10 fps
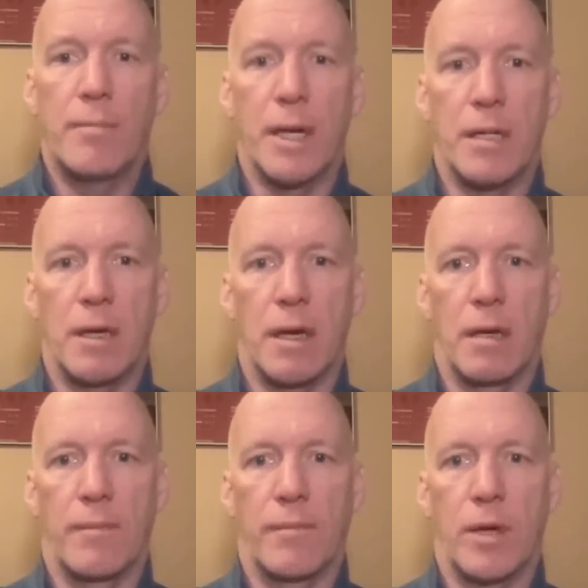But,
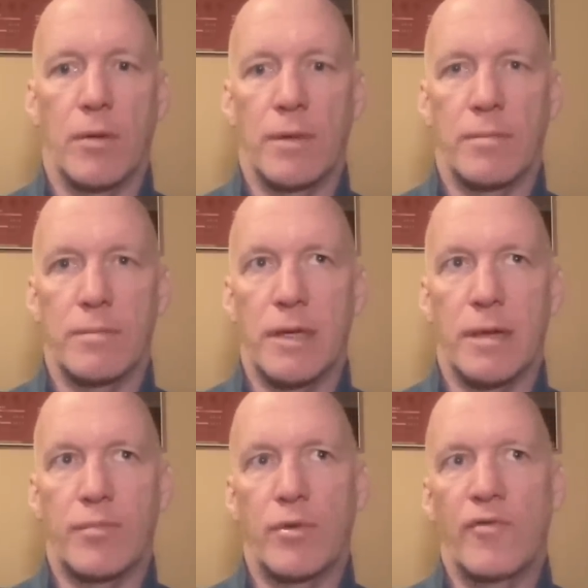you know,
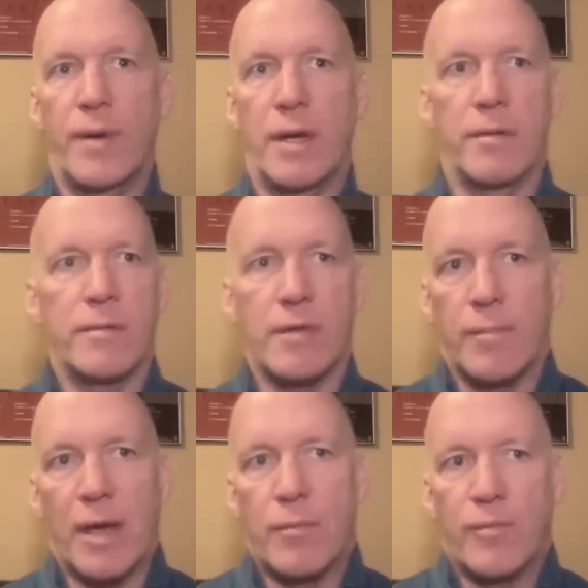they
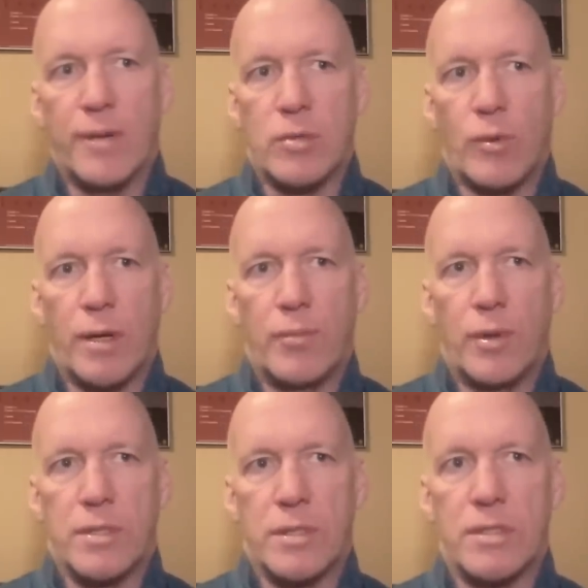might improve by 20
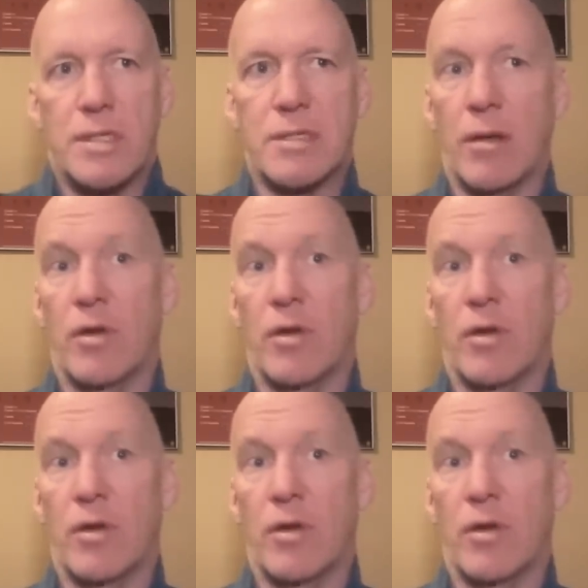points this season.